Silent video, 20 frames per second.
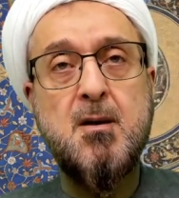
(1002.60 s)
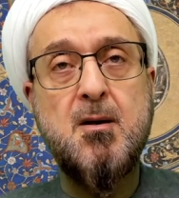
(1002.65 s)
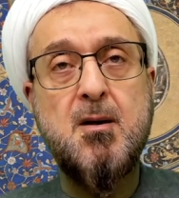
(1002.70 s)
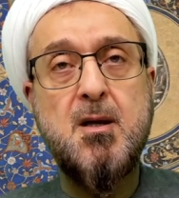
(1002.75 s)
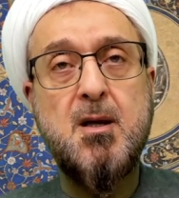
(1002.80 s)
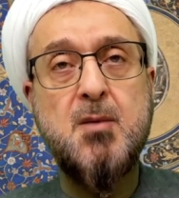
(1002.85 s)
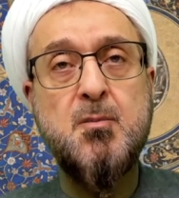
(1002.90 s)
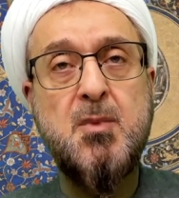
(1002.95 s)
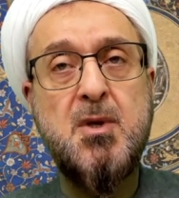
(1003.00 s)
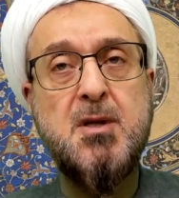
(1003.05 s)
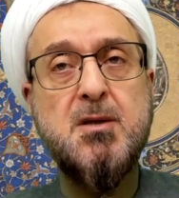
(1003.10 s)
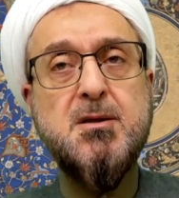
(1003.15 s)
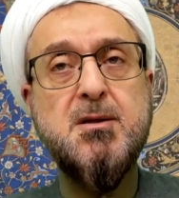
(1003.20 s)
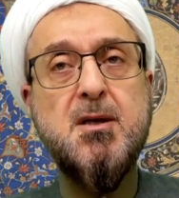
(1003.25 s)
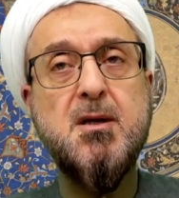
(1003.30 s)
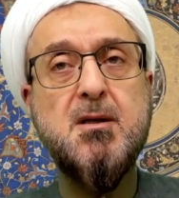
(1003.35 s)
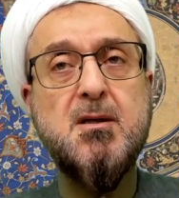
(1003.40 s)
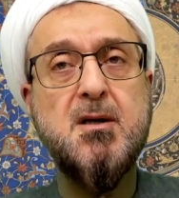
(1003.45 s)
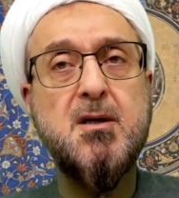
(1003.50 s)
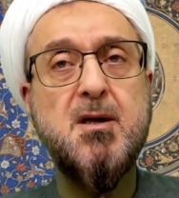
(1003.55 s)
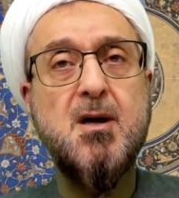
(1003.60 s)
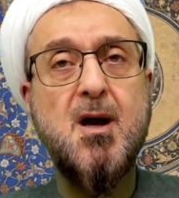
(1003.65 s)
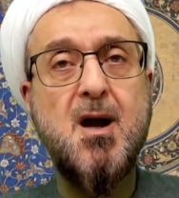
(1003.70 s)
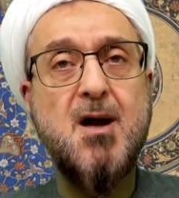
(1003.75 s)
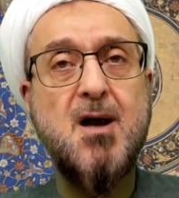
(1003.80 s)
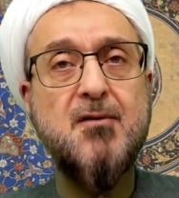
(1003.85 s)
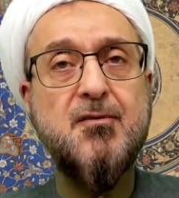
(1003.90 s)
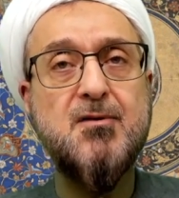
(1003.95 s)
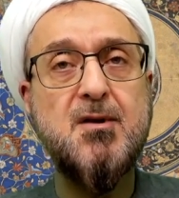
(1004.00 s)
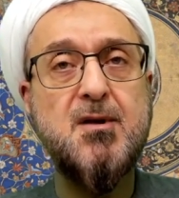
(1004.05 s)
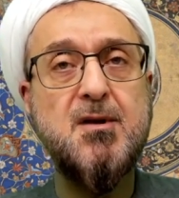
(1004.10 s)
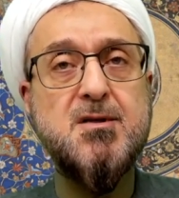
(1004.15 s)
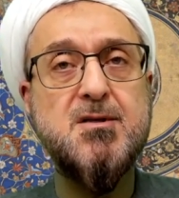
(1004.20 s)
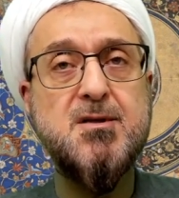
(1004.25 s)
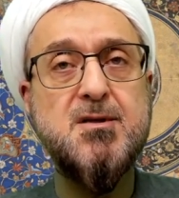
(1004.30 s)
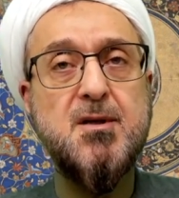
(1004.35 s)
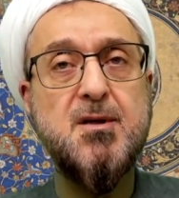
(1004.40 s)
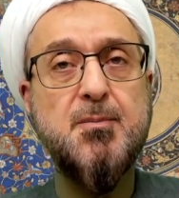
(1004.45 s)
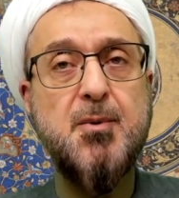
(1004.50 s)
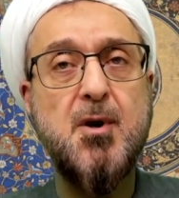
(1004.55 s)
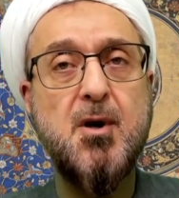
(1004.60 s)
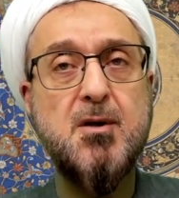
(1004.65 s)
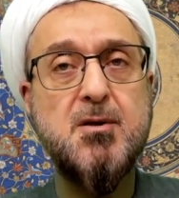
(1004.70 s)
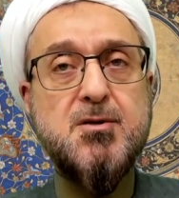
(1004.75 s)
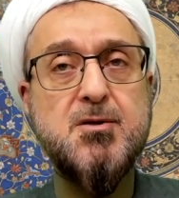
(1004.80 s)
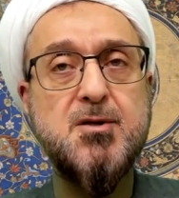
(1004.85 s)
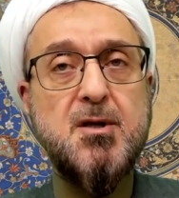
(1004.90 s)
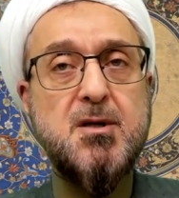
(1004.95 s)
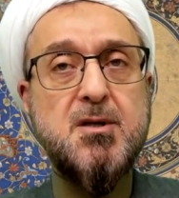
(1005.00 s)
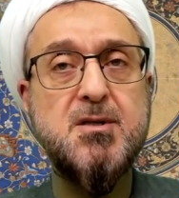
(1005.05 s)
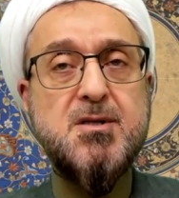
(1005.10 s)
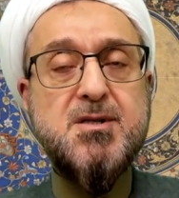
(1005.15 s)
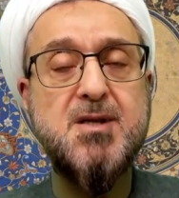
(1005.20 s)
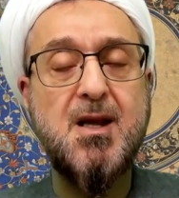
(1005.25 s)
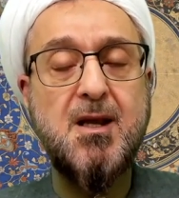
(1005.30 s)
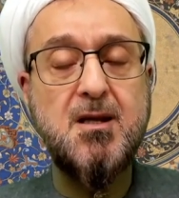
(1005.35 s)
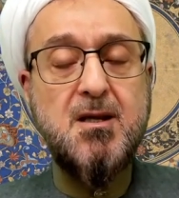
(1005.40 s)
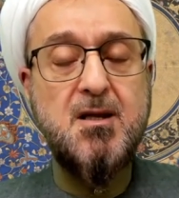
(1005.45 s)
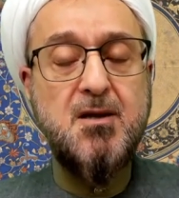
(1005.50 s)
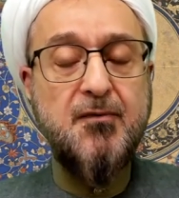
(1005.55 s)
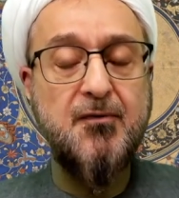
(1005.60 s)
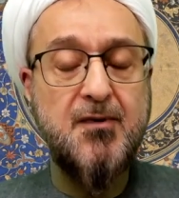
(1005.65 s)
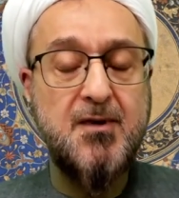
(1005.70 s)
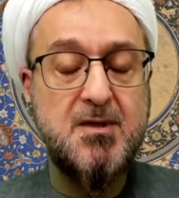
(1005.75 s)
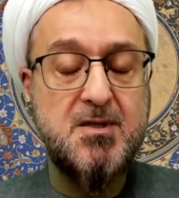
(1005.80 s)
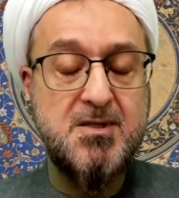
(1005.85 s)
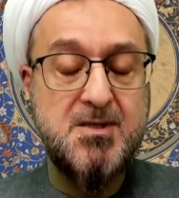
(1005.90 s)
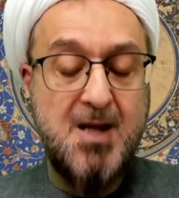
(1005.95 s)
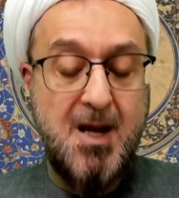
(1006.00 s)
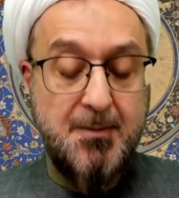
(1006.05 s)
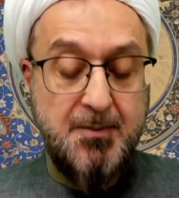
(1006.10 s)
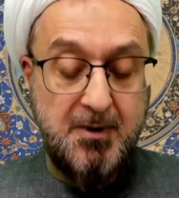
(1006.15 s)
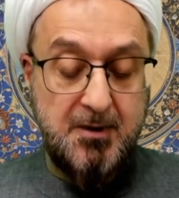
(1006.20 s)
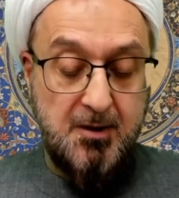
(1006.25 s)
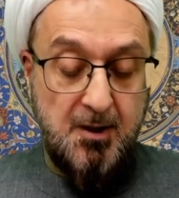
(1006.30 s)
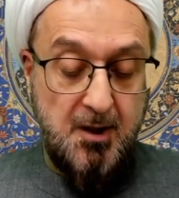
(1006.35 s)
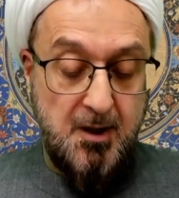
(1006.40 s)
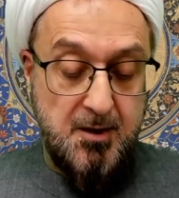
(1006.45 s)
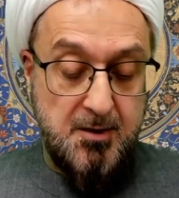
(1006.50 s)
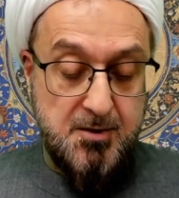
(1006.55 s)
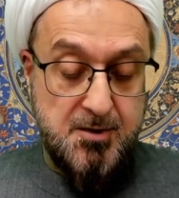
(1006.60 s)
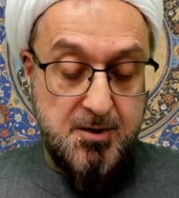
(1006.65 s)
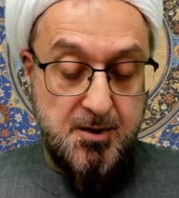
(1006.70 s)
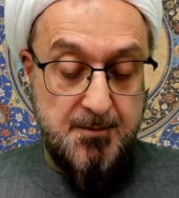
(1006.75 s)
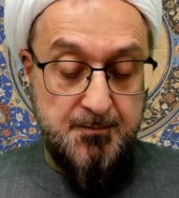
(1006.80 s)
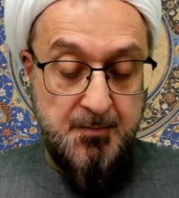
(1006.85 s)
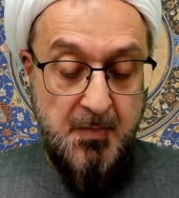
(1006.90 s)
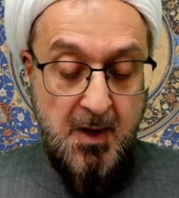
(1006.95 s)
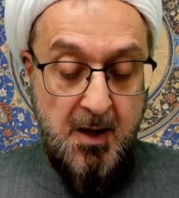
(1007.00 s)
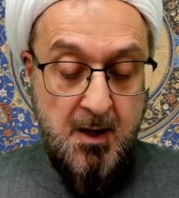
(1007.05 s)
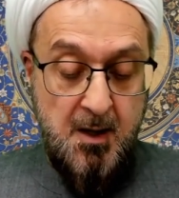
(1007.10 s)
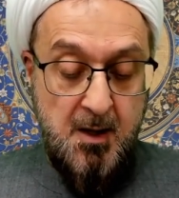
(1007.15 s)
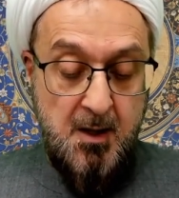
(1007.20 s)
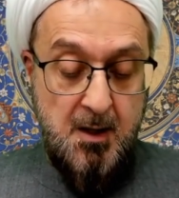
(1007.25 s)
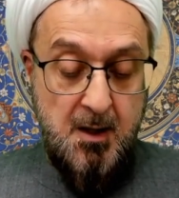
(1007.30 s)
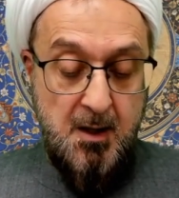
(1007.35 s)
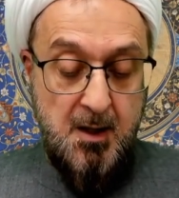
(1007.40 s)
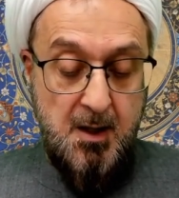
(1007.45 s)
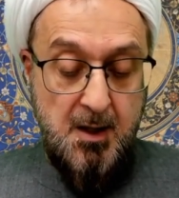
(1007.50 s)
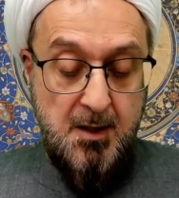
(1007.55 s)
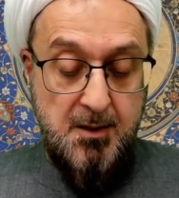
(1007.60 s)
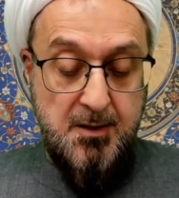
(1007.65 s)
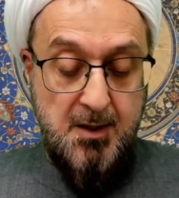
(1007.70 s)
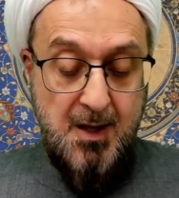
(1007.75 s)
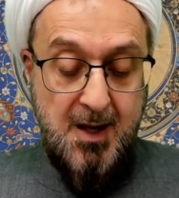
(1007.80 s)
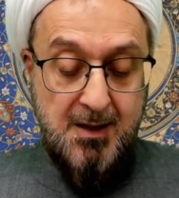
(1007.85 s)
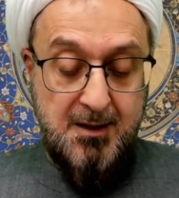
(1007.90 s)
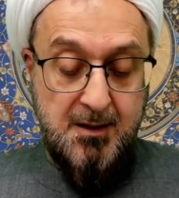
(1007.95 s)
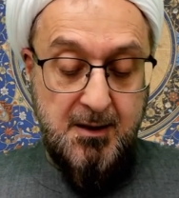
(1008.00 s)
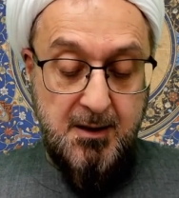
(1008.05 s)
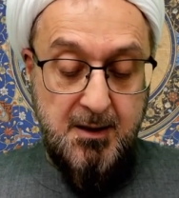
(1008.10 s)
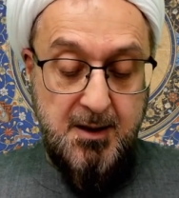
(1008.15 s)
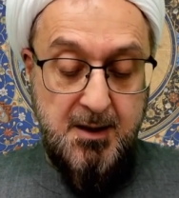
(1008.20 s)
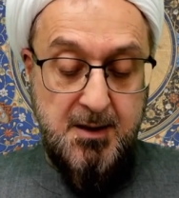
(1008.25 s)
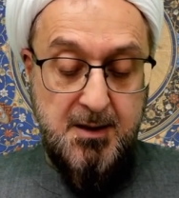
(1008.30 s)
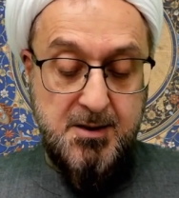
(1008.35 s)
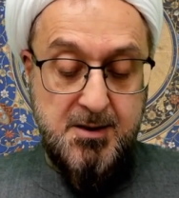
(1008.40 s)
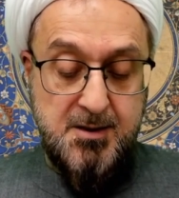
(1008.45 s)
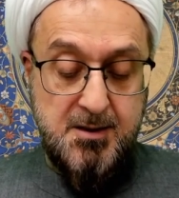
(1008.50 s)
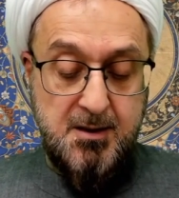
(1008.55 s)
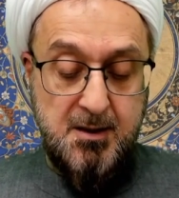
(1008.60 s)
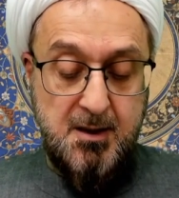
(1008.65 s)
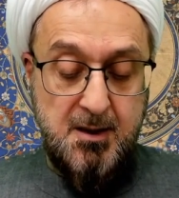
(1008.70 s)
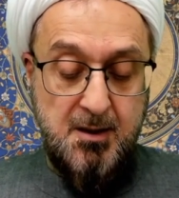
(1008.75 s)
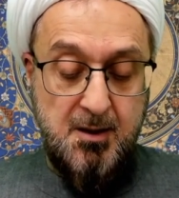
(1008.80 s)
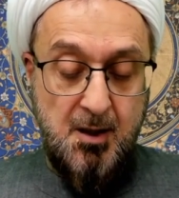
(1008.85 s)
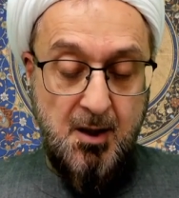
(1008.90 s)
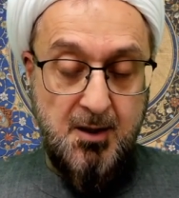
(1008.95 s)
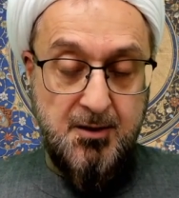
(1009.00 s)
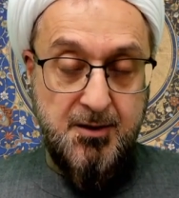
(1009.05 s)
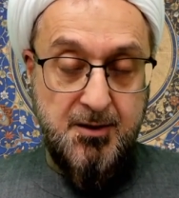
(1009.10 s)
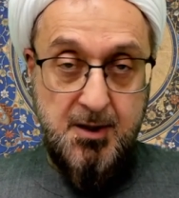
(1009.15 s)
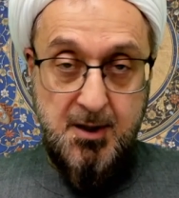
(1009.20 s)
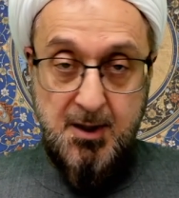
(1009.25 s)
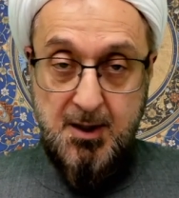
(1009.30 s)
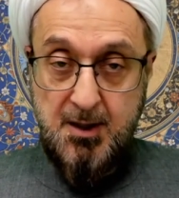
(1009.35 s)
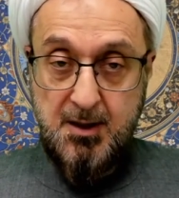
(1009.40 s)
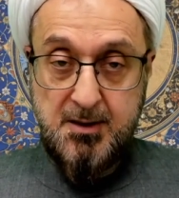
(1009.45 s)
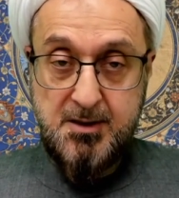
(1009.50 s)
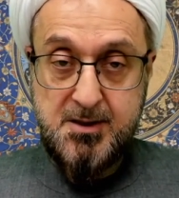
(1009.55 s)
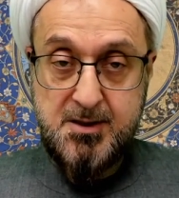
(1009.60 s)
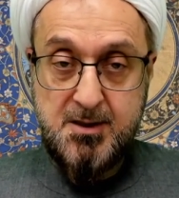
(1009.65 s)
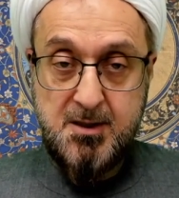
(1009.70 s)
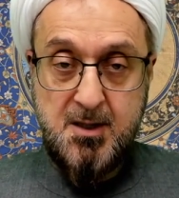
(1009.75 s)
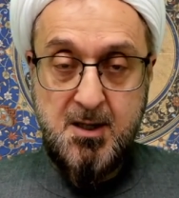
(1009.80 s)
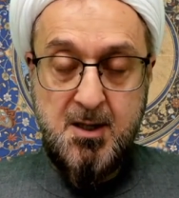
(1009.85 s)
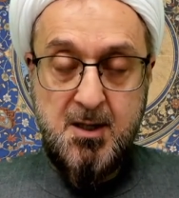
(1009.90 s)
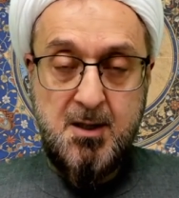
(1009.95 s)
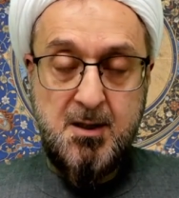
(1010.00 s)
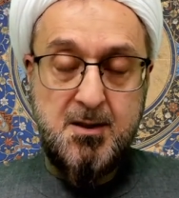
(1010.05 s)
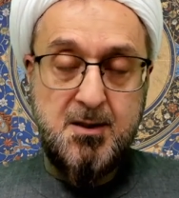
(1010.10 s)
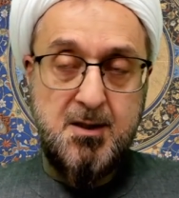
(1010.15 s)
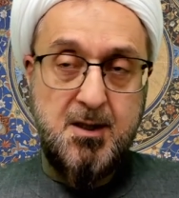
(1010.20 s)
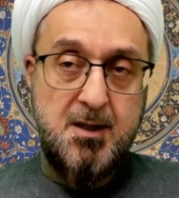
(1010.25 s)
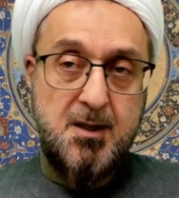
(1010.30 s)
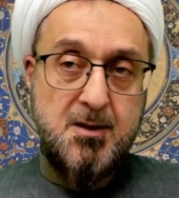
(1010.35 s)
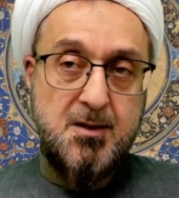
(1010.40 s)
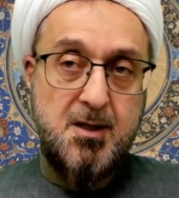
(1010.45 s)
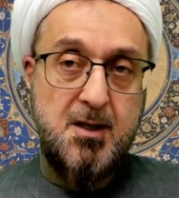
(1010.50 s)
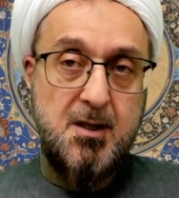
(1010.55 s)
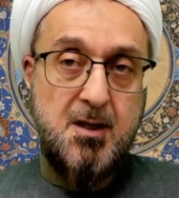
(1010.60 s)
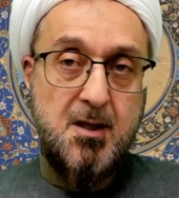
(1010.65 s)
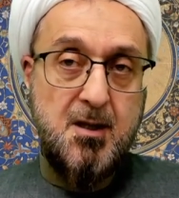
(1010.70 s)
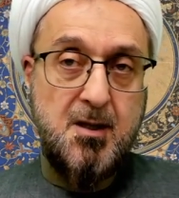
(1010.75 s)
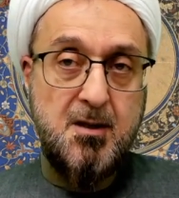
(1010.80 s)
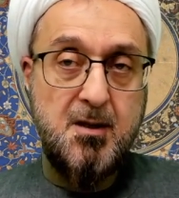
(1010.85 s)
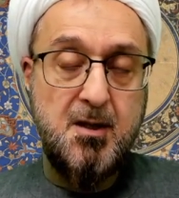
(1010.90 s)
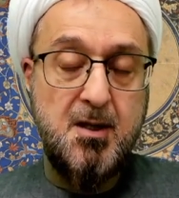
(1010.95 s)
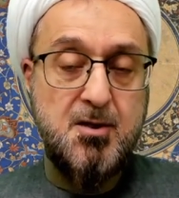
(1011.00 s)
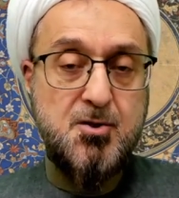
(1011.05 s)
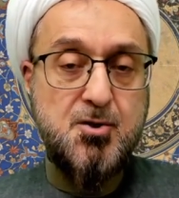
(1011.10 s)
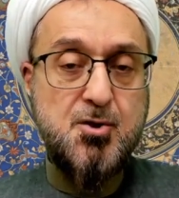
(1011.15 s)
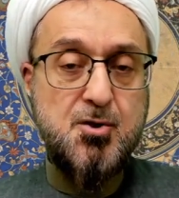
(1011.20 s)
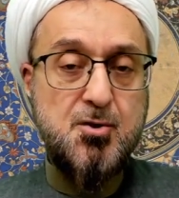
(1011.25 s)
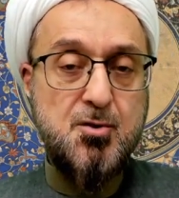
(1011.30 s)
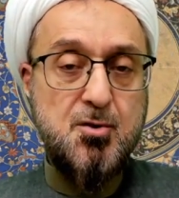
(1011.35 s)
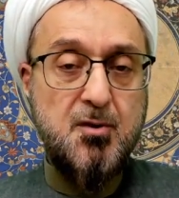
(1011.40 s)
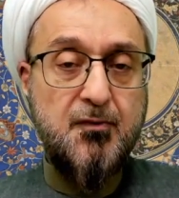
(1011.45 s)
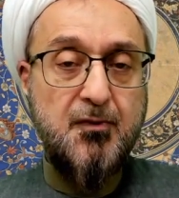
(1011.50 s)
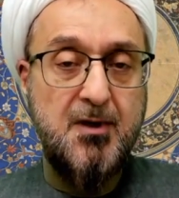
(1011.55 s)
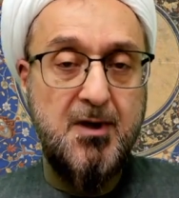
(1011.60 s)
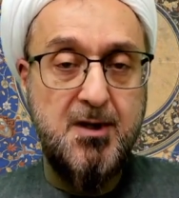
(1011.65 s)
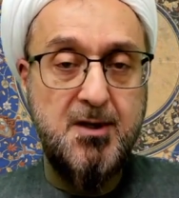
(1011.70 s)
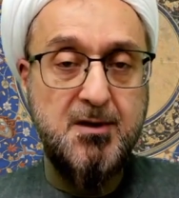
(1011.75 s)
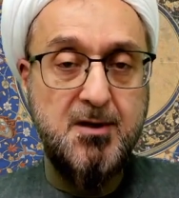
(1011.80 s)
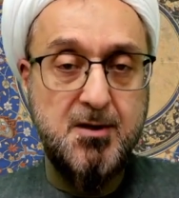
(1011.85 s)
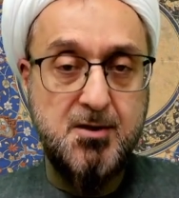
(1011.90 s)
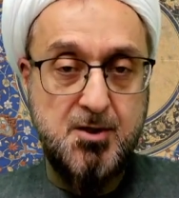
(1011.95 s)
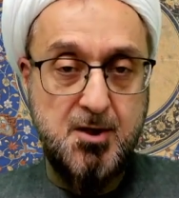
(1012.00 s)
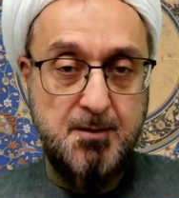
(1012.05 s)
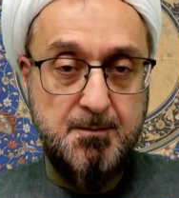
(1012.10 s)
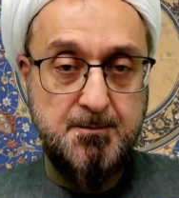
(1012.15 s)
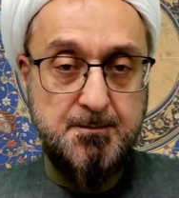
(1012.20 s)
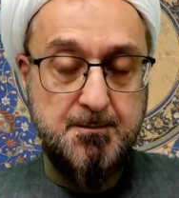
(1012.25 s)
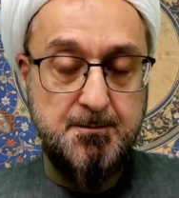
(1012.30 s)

Immediately after his departure, Saqifa sabotaged, at least nothing else, the issue of leadership,